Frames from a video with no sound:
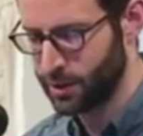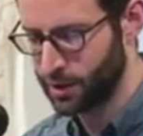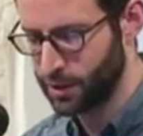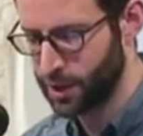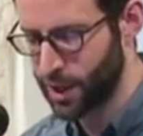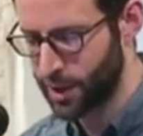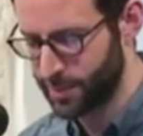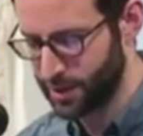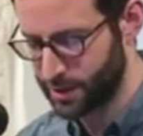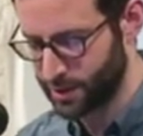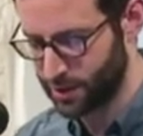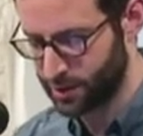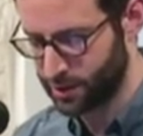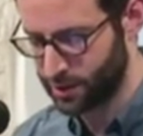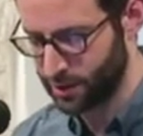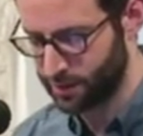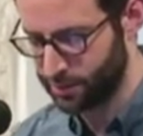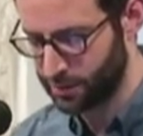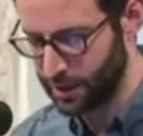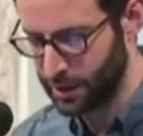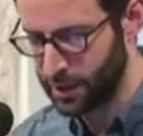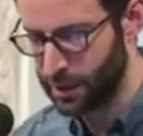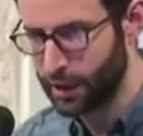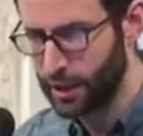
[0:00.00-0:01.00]
in the climate system.
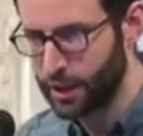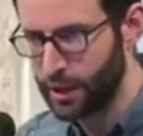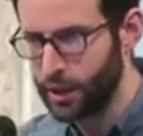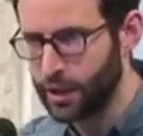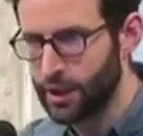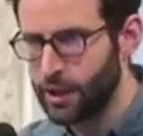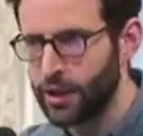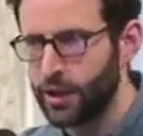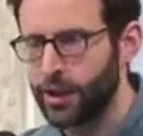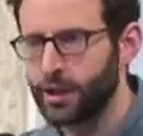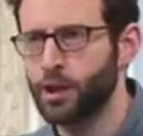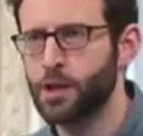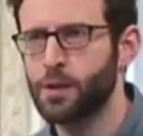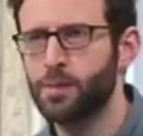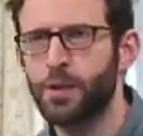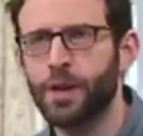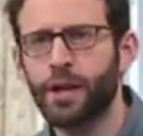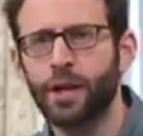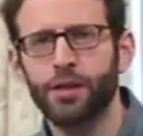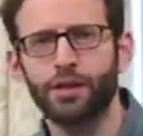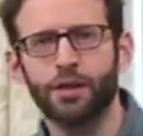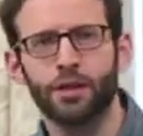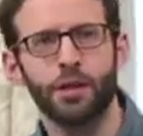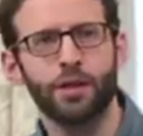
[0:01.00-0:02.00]
And it's
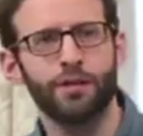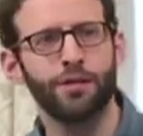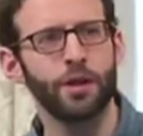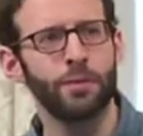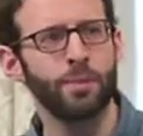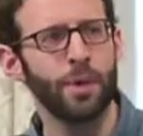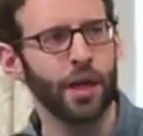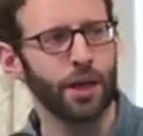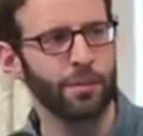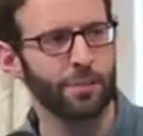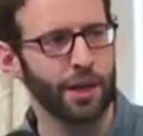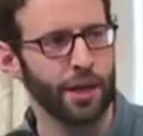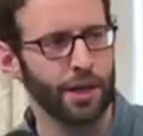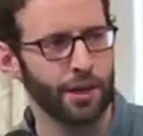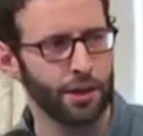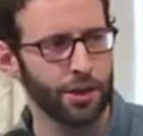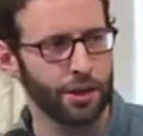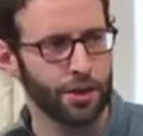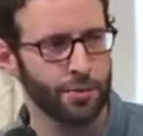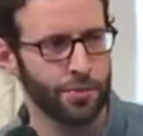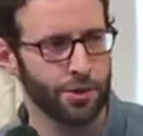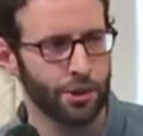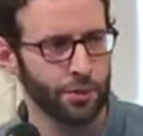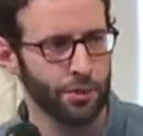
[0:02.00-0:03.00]
because of these feedback
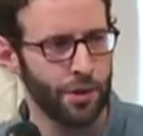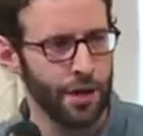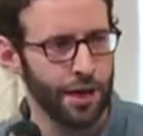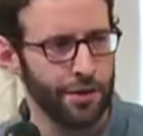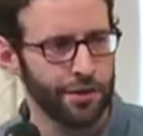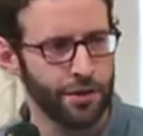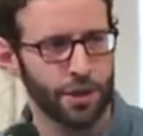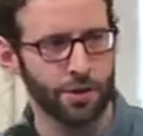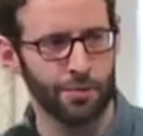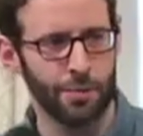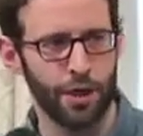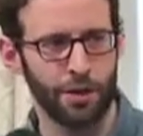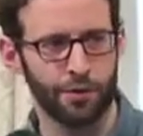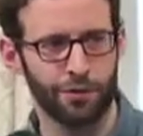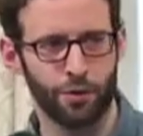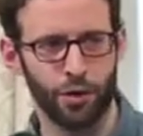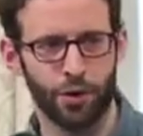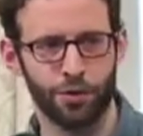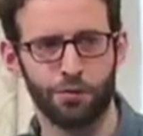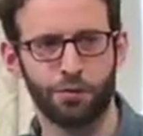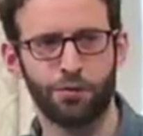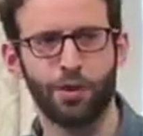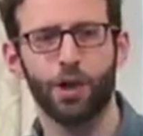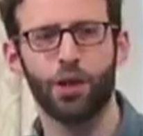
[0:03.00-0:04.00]
mechanisms that we have this
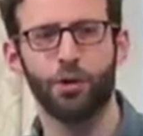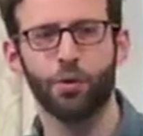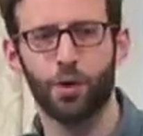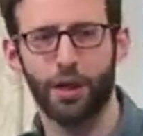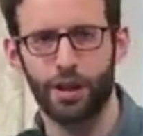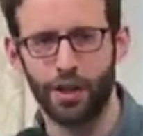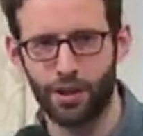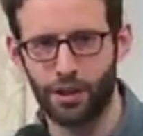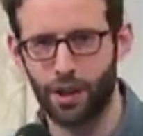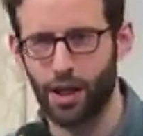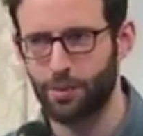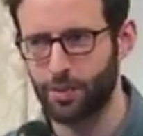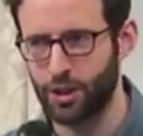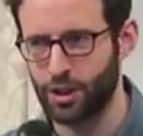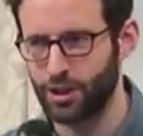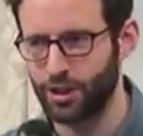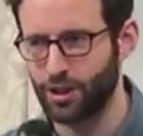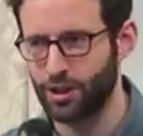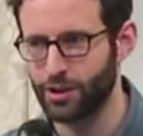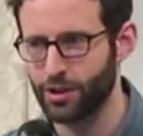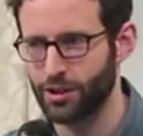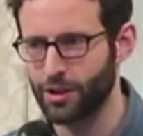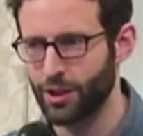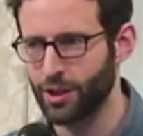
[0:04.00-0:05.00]
metaphor of runaway climate
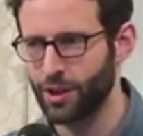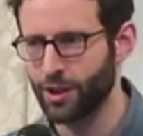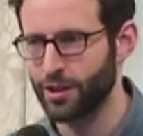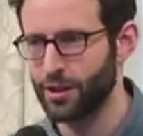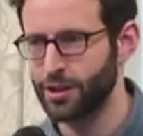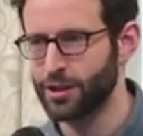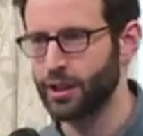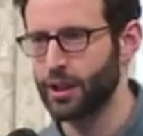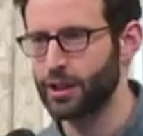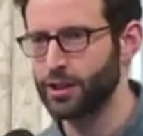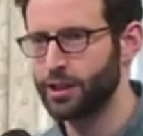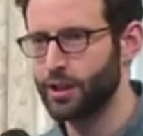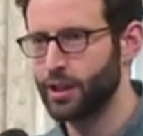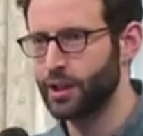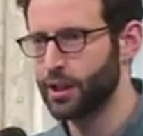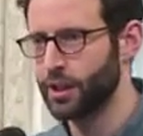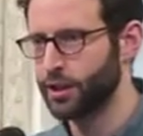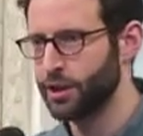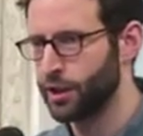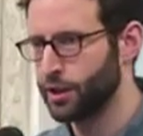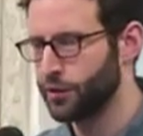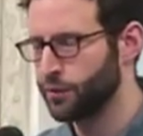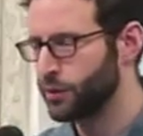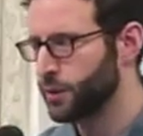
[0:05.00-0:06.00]
change. This
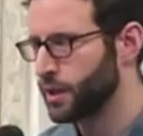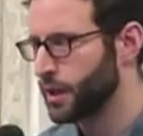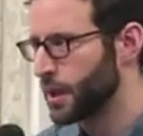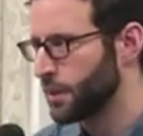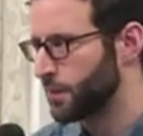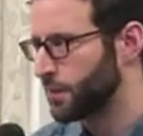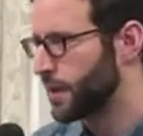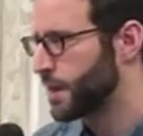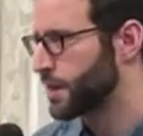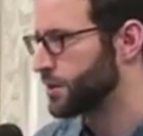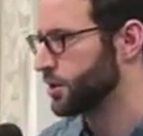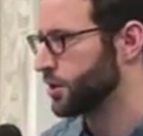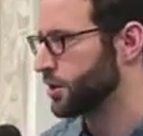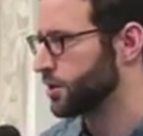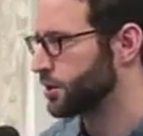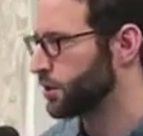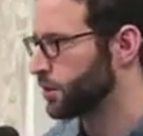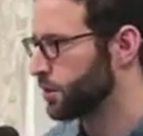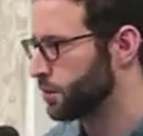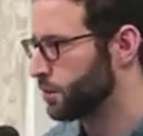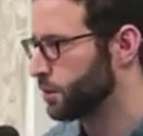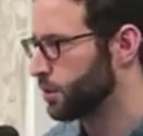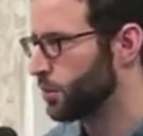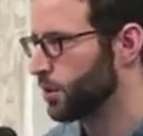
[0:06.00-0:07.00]
idea that if we get past a
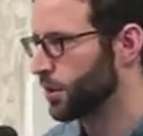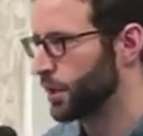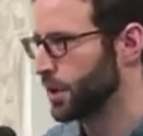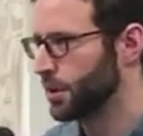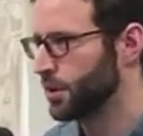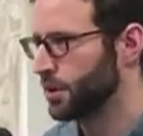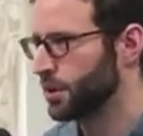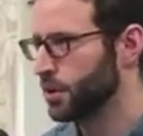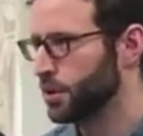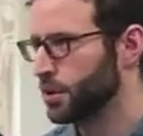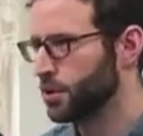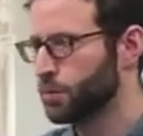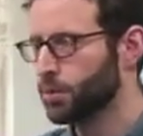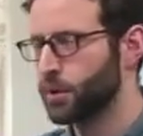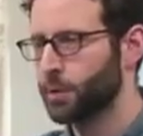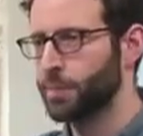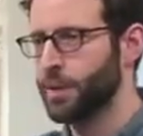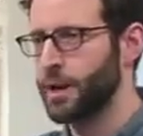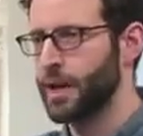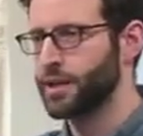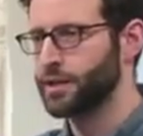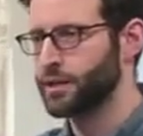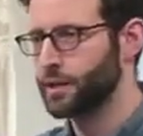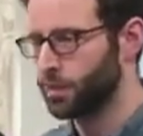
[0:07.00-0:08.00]
certain point,
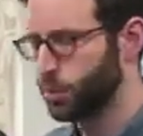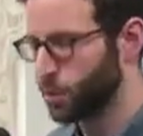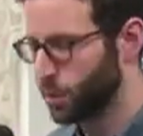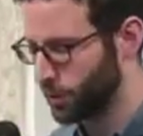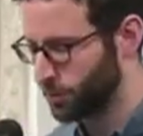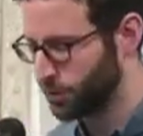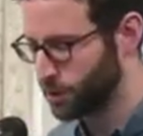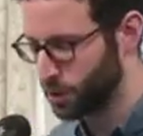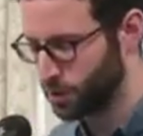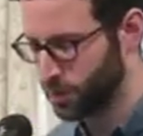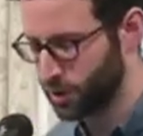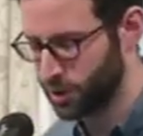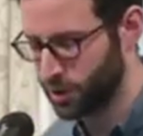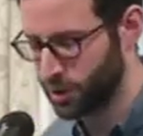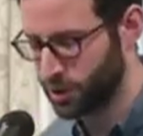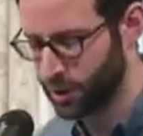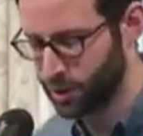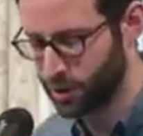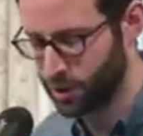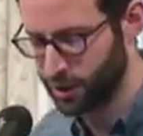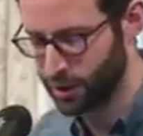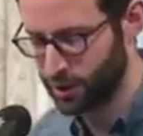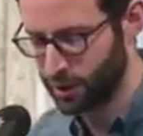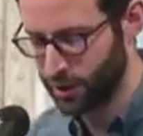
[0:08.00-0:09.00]
we're past the point of no
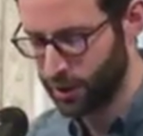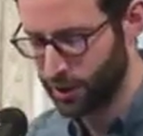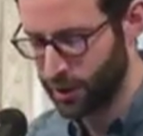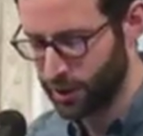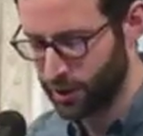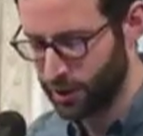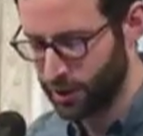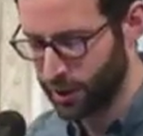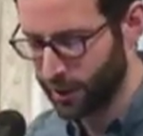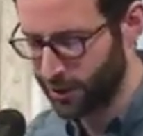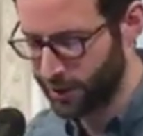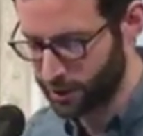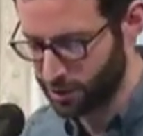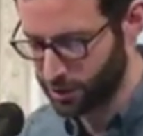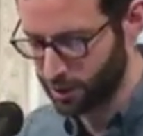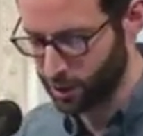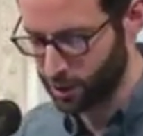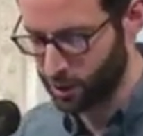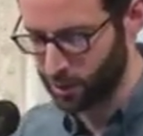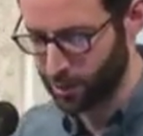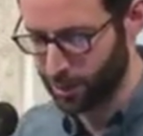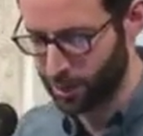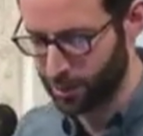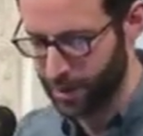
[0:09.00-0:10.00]
return, and there's
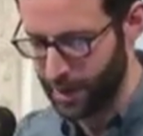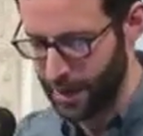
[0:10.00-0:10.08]
no going